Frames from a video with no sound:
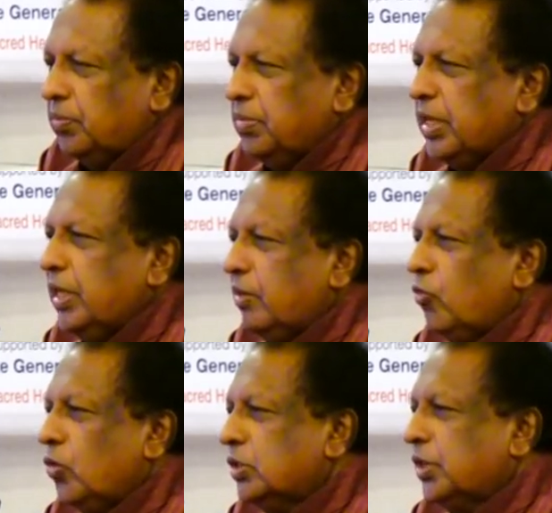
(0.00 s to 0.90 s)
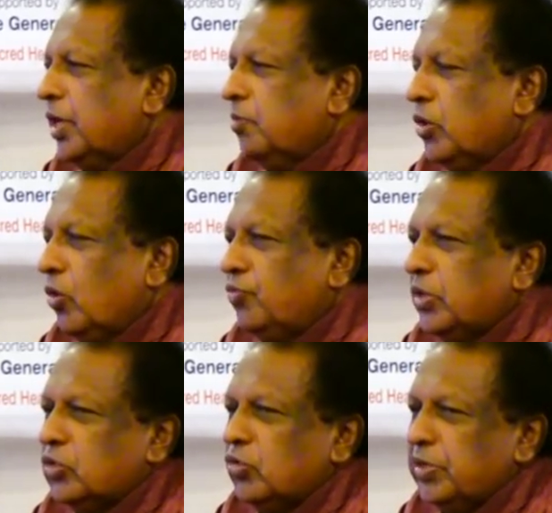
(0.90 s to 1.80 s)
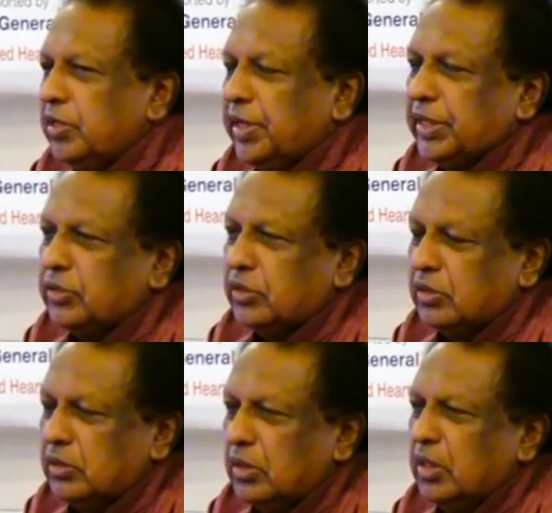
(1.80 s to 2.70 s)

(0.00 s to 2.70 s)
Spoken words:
Many envoys came and offered so many things,